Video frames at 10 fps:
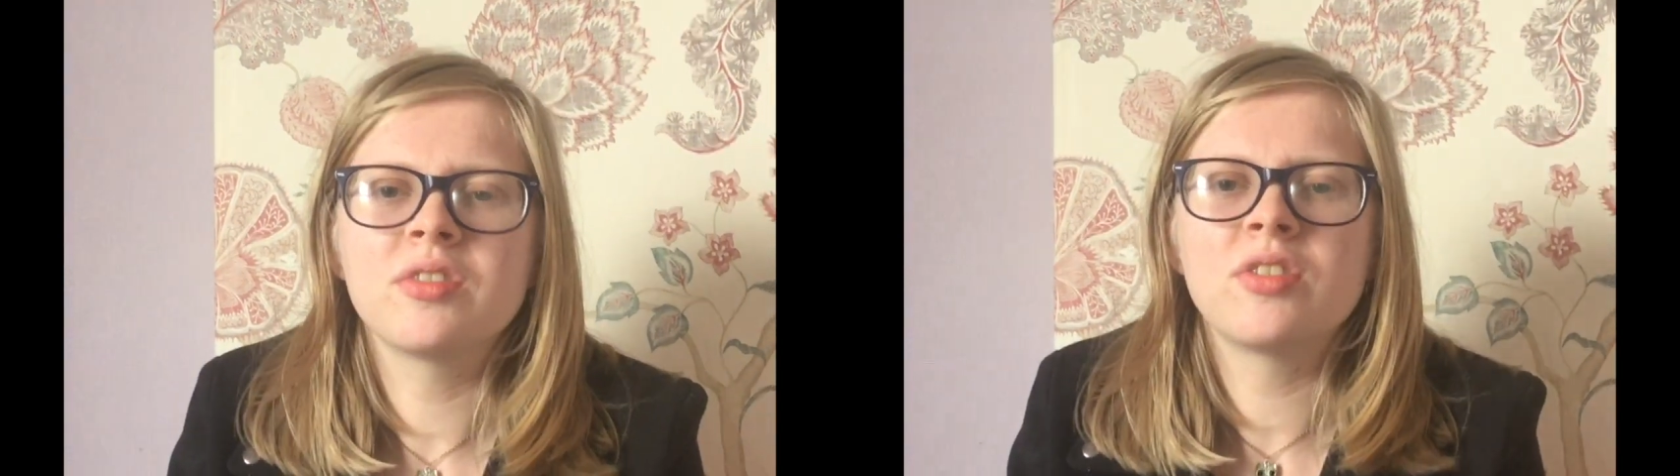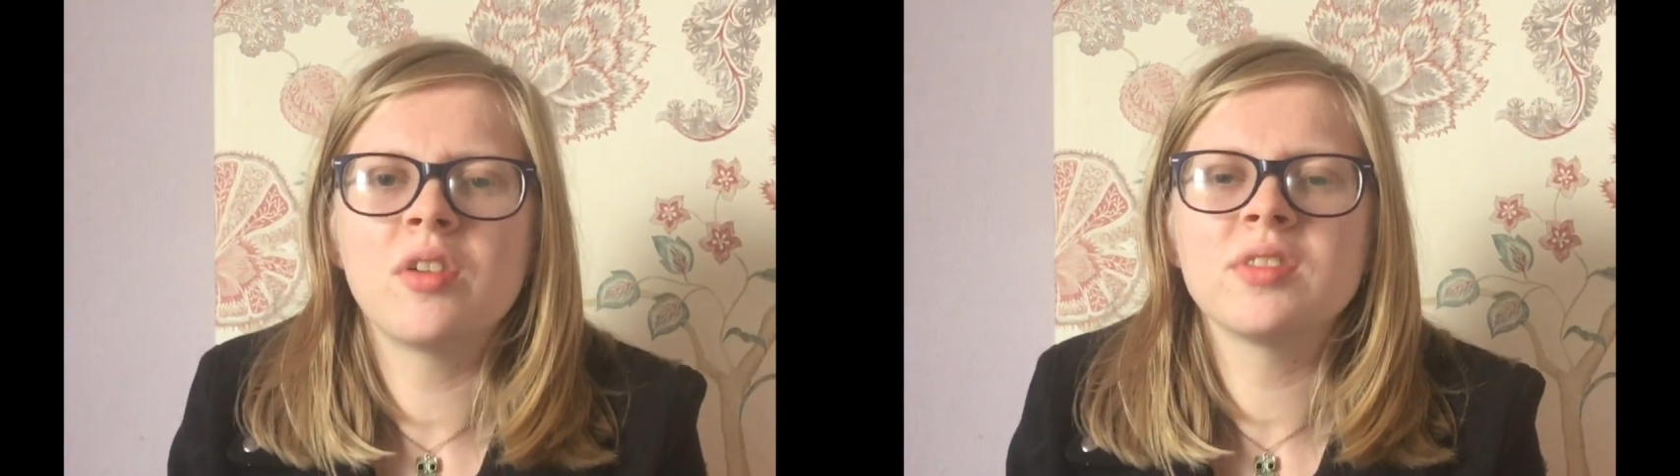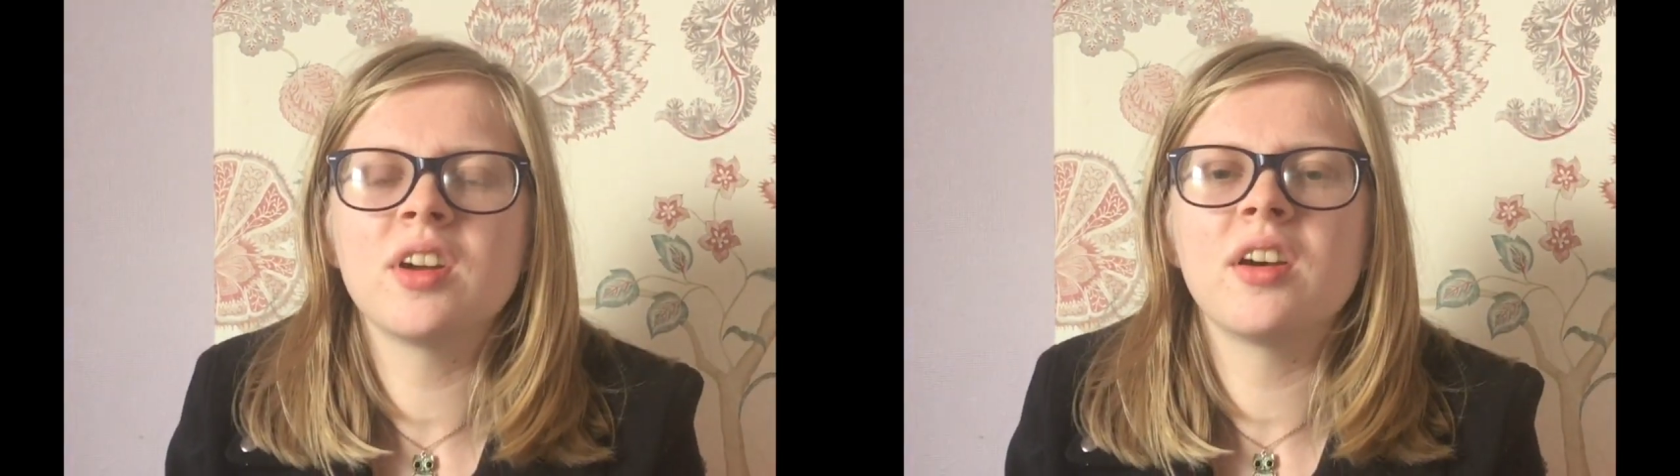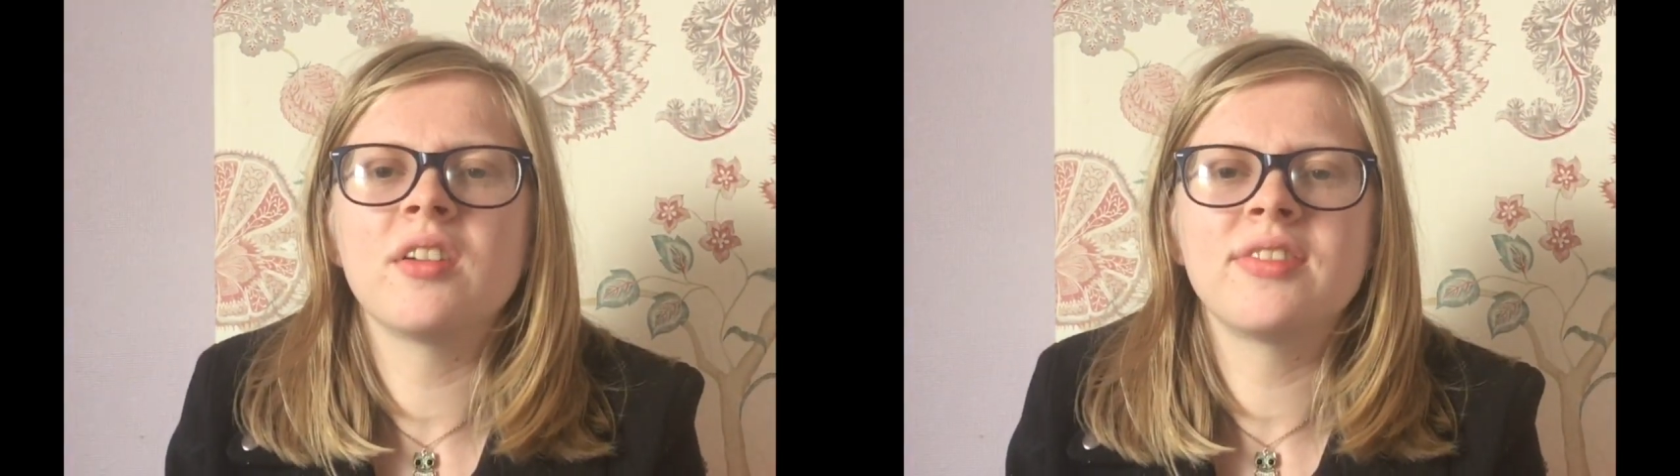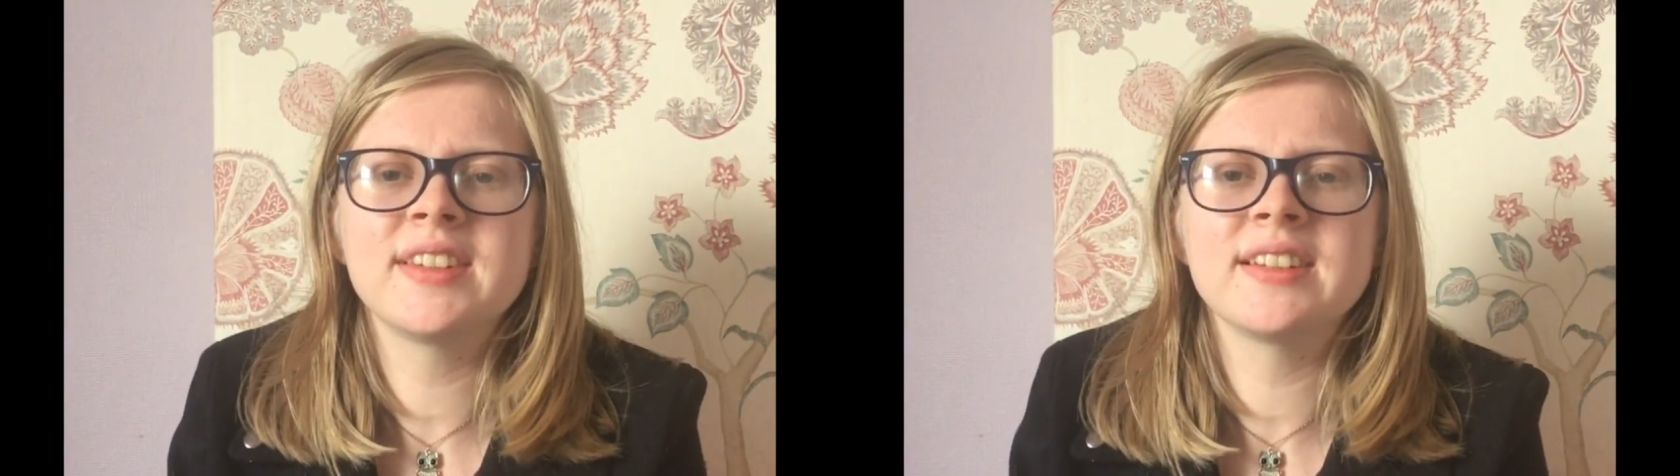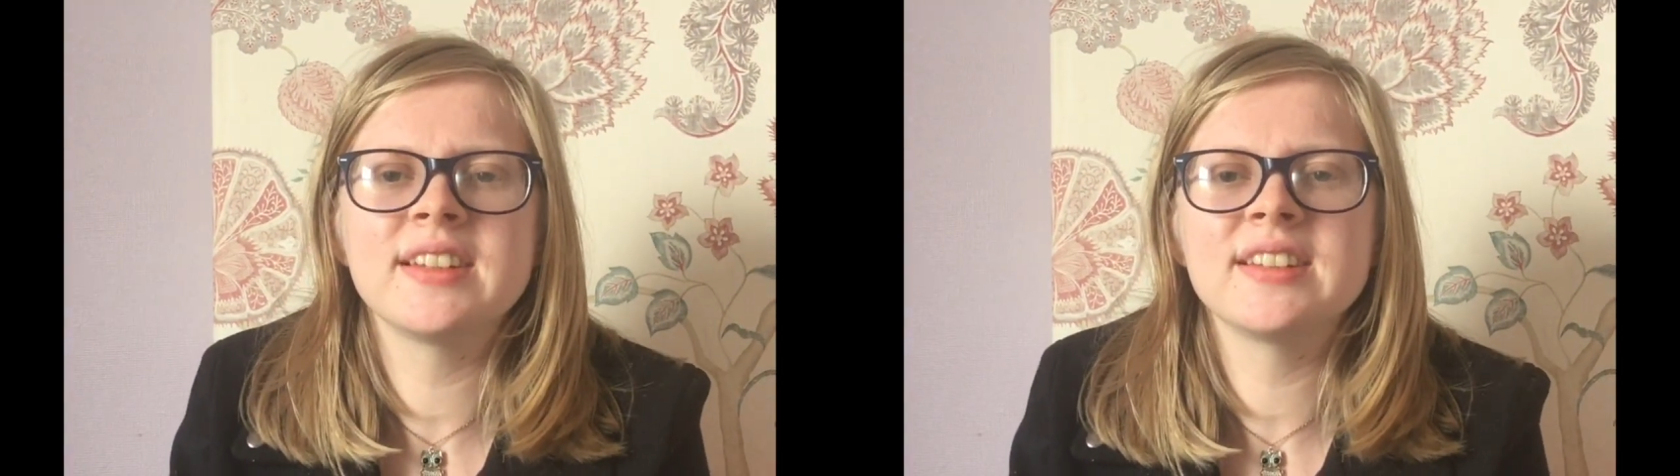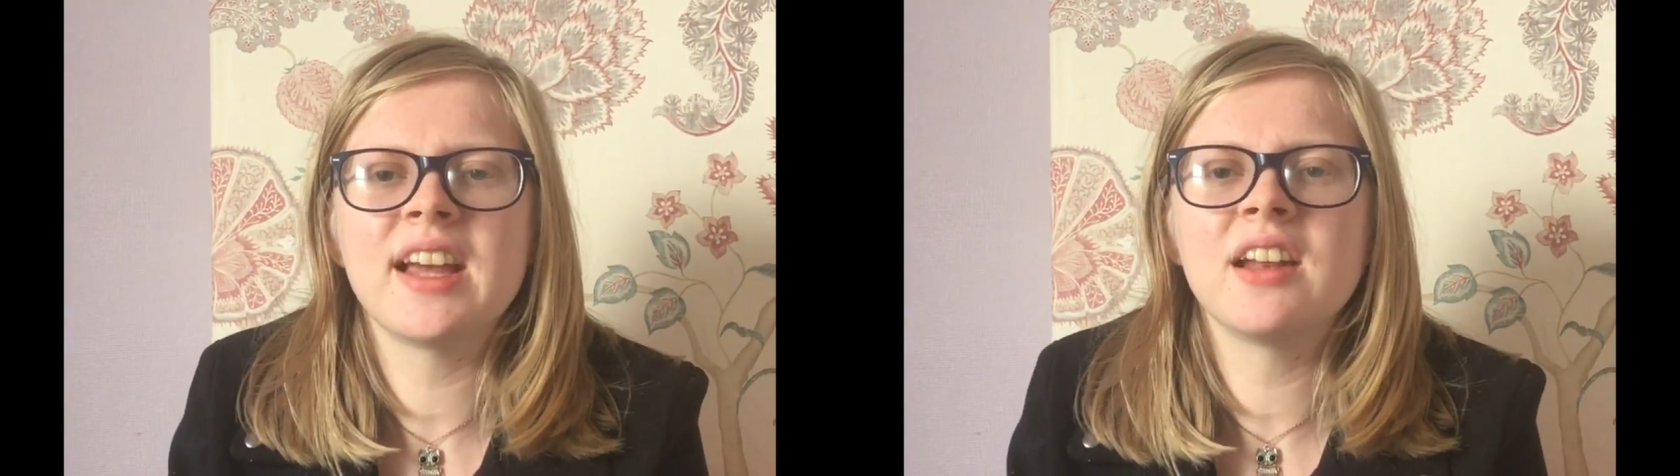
from the physicist